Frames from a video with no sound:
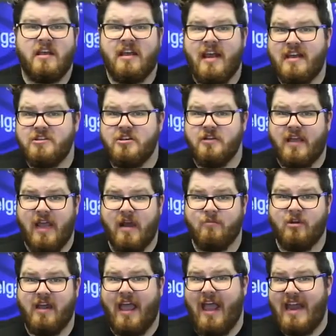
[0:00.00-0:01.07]
connect your
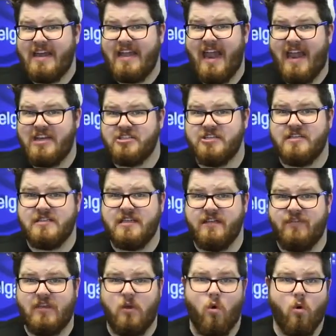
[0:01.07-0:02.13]
camera to any HD
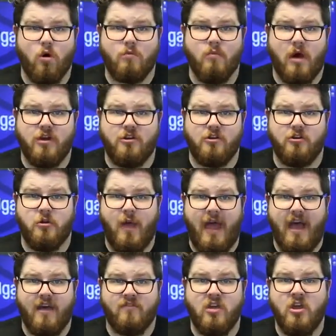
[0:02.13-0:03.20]
TV or monitor you
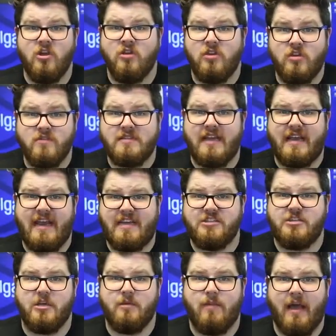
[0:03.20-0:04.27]
have using an
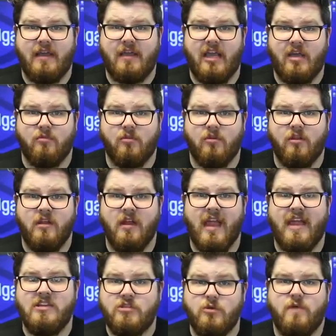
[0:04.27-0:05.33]
HDMI cable
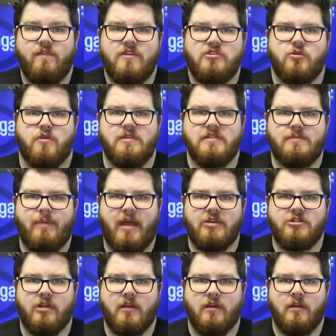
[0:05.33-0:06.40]
and do a visual
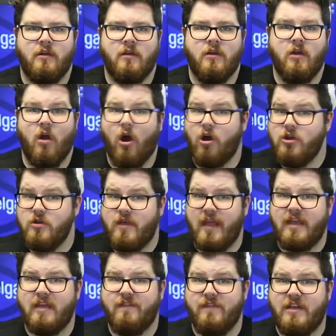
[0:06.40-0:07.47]
inspection. Are you
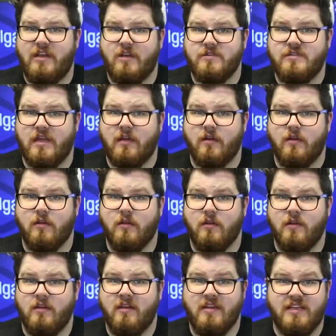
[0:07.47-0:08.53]
getting a video signal?
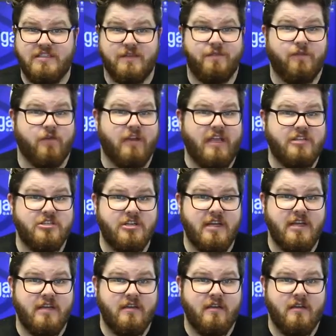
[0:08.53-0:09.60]
Is it full
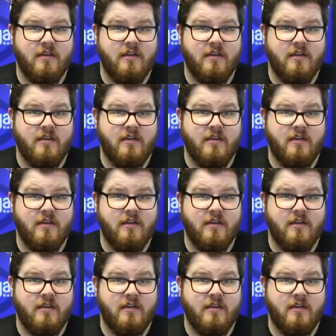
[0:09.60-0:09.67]
HD?